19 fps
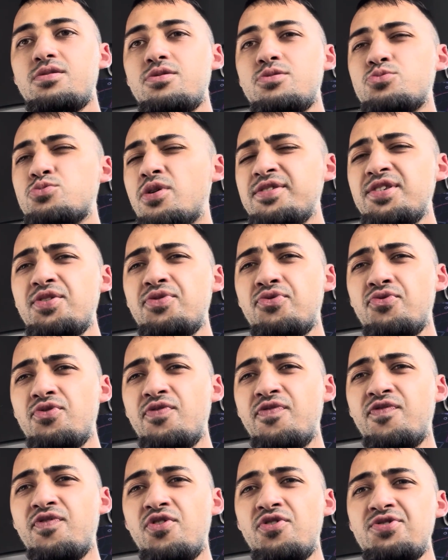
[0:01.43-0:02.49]
Running through the
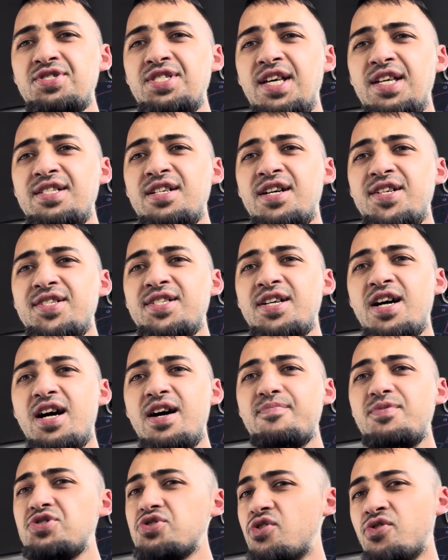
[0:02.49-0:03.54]
forest at
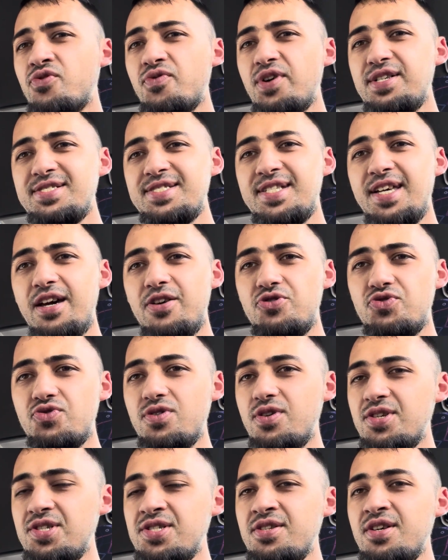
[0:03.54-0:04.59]
nighttime is always
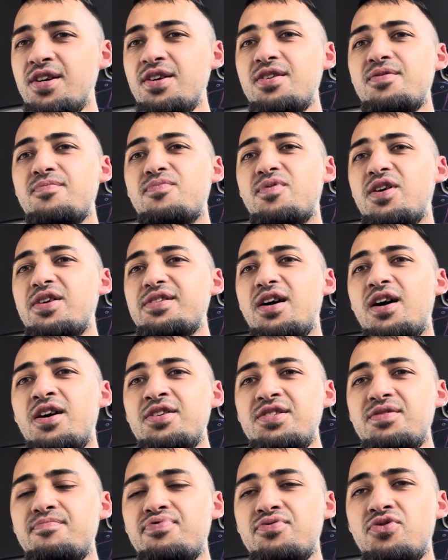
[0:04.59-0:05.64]
dangerous, but
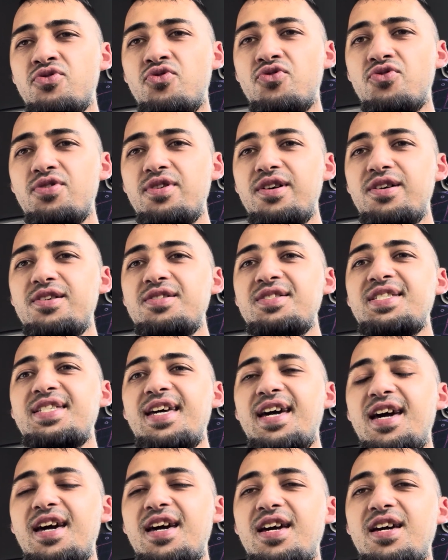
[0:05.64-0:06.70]
unemployed
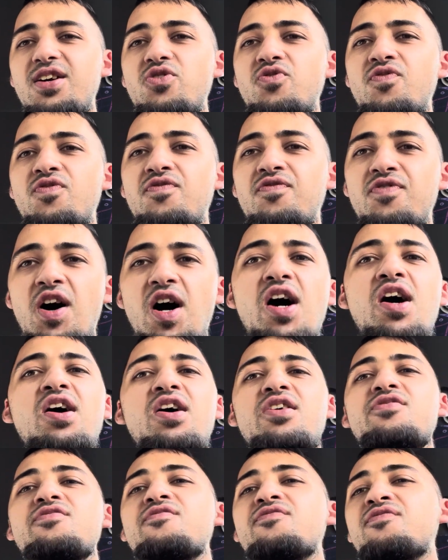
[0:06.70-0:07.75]
day
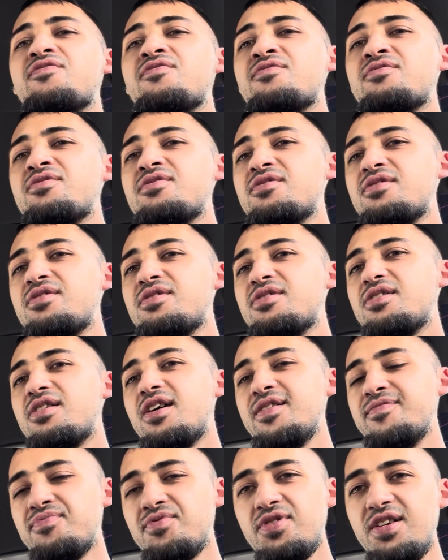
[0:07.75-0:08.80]
5,
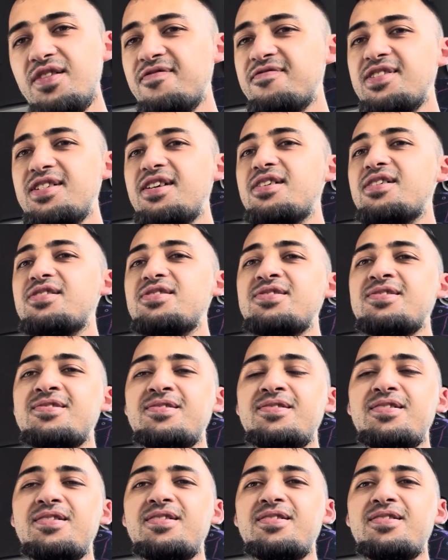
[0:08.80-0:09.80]
I believe it is.